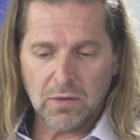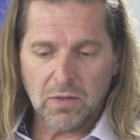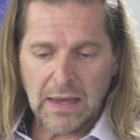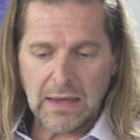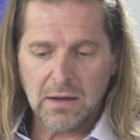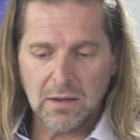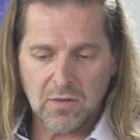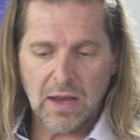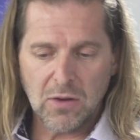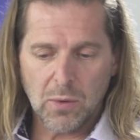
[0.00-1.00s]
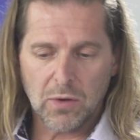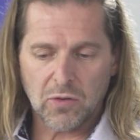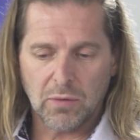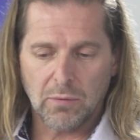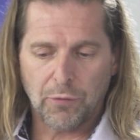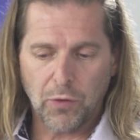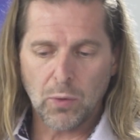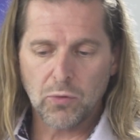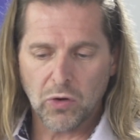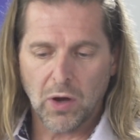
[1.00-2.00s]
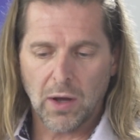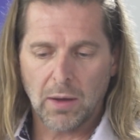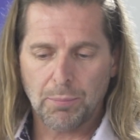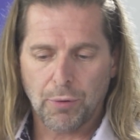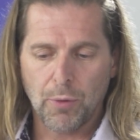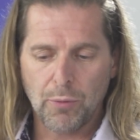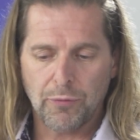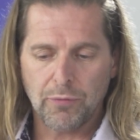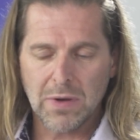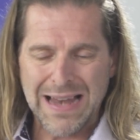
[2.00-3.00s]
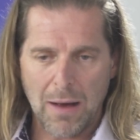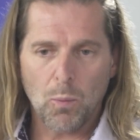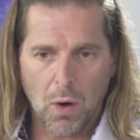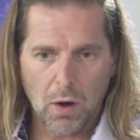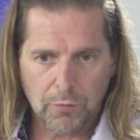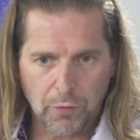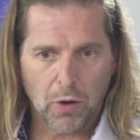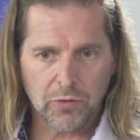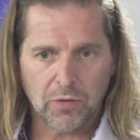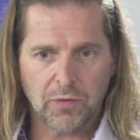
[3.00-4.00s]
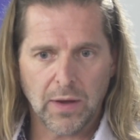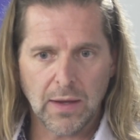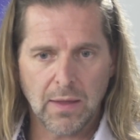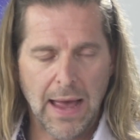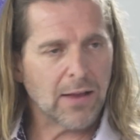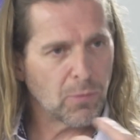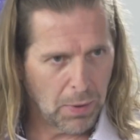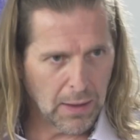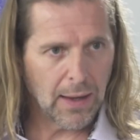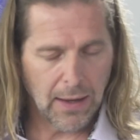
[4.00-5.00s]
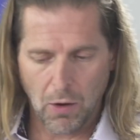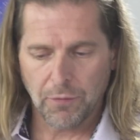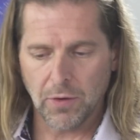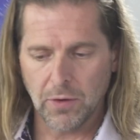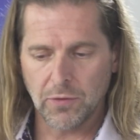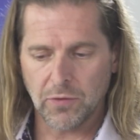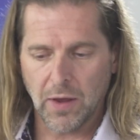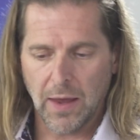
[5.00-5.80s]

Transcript: at the continuous and future-proof network philosophy that SPE offers,